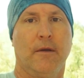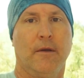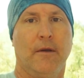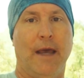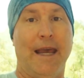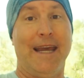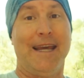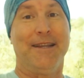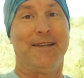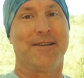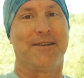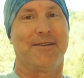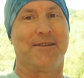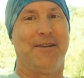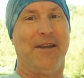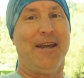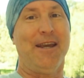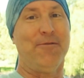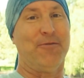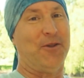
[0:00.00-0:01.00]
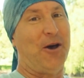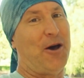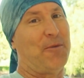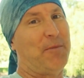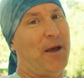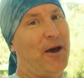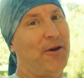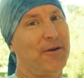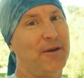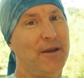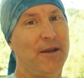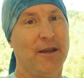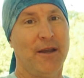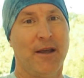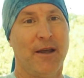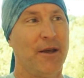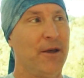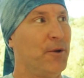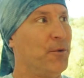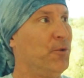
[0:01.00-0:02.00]
Hey, this is Steve with Odd Mountain.
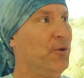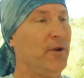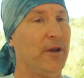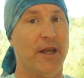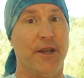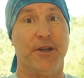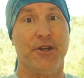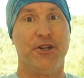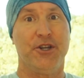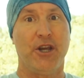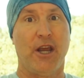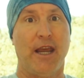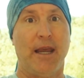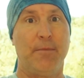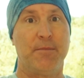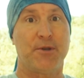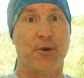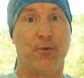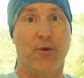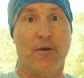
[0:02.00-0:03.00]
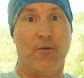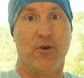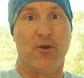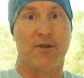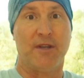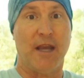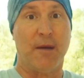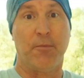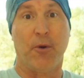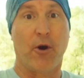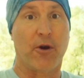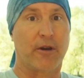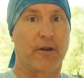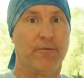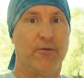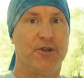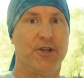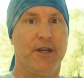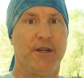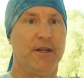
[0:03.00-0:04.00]
We're at James River State Park in
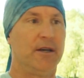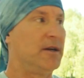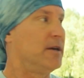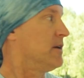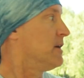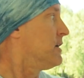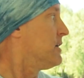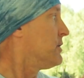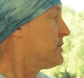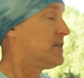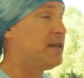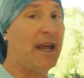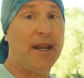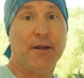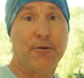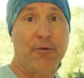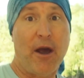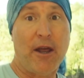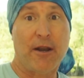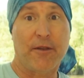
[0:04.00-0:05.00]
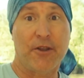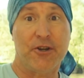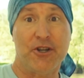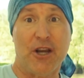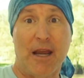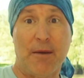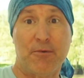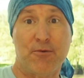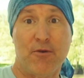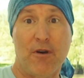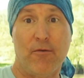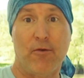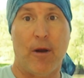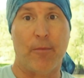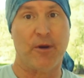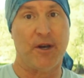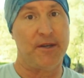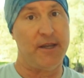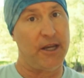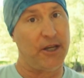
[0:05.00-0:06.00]
Virginia, standing right on the James River. I'm
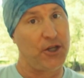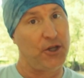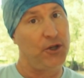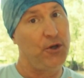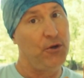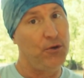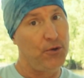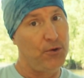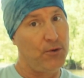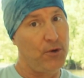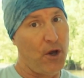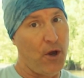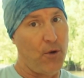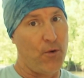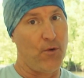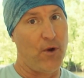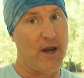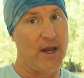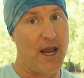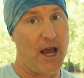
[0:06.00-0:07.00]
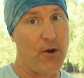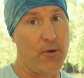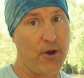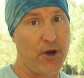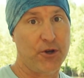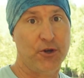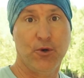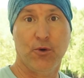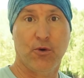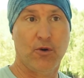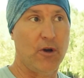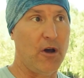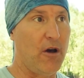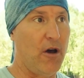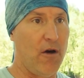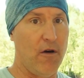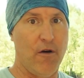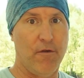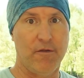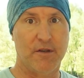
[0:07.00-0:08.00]
going to take you right now on a tour
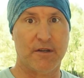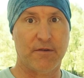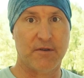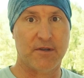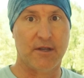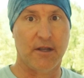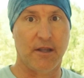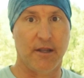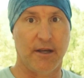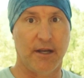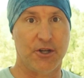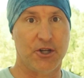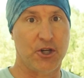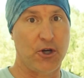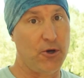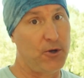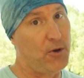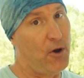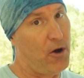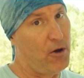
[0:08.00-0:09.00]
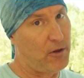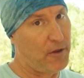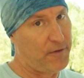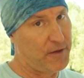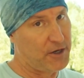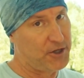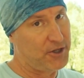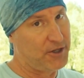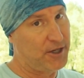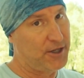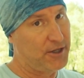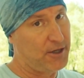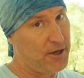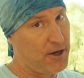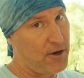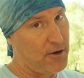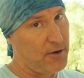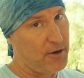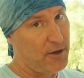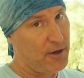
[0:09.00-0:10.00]
of this facility to show you all the things you need to
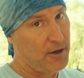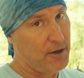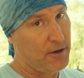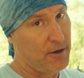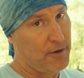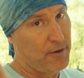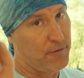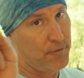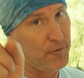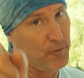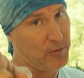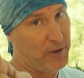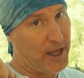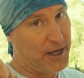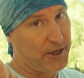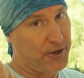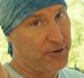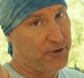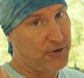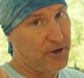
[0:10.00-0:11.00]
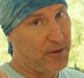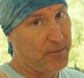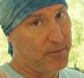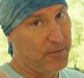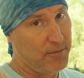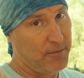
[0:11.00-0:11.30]
know for planning your trip.